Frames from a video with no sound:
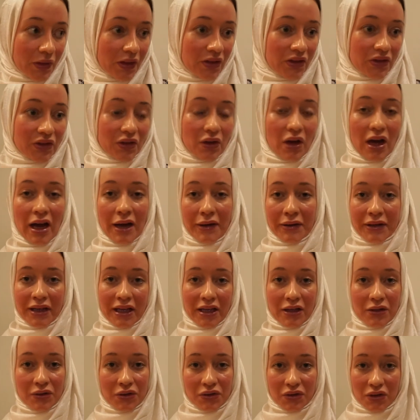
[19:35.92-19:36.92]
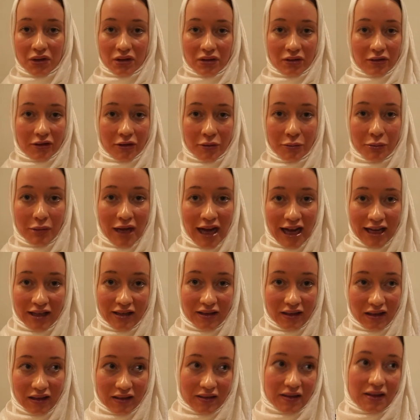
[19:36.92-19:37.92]
So how can you sort of combine
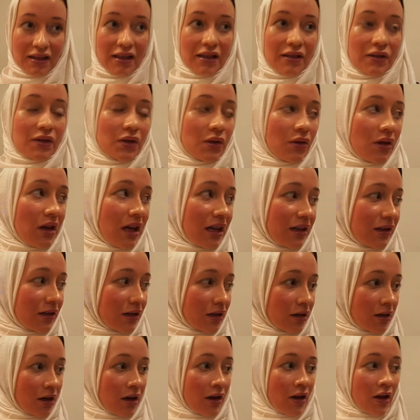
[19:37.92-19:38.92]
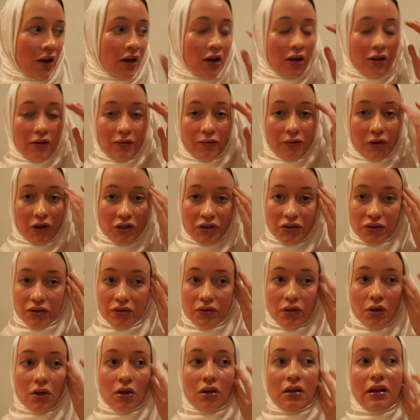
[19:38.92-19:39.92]
these things together? First of
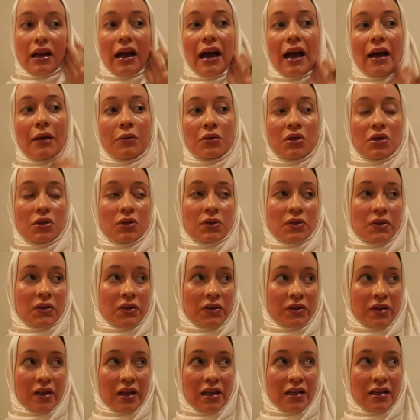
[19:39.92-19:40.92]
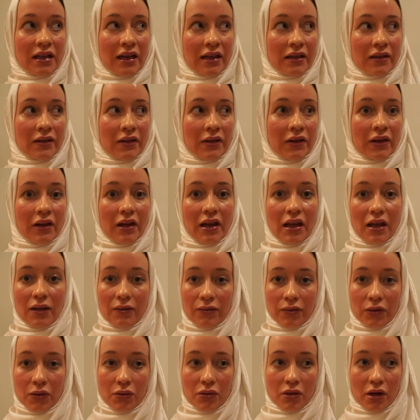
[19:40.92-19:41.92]
all, I would also say that
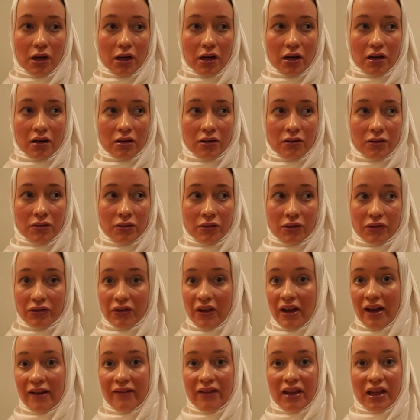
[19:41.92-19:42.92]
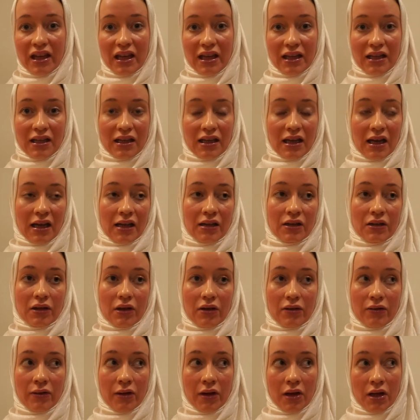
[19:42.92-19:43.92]
if you are not having any kind
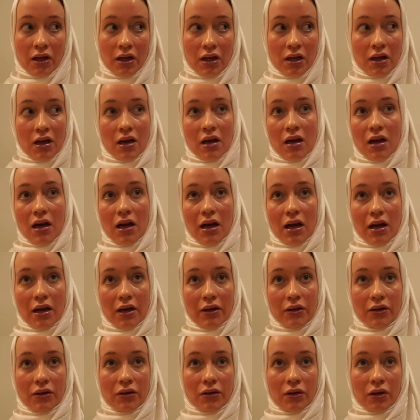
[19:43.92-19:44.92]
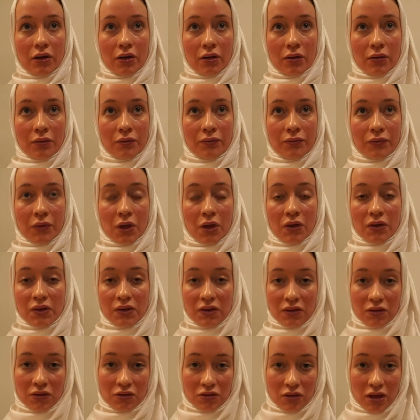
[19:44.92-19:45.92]
of, you know,
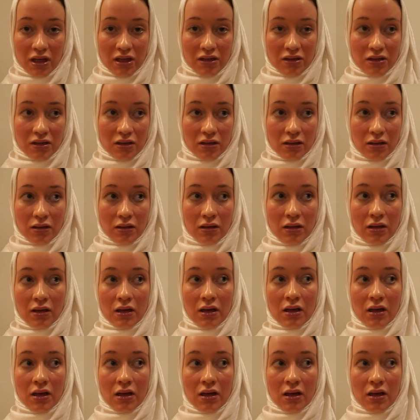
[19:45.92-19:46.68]
concentration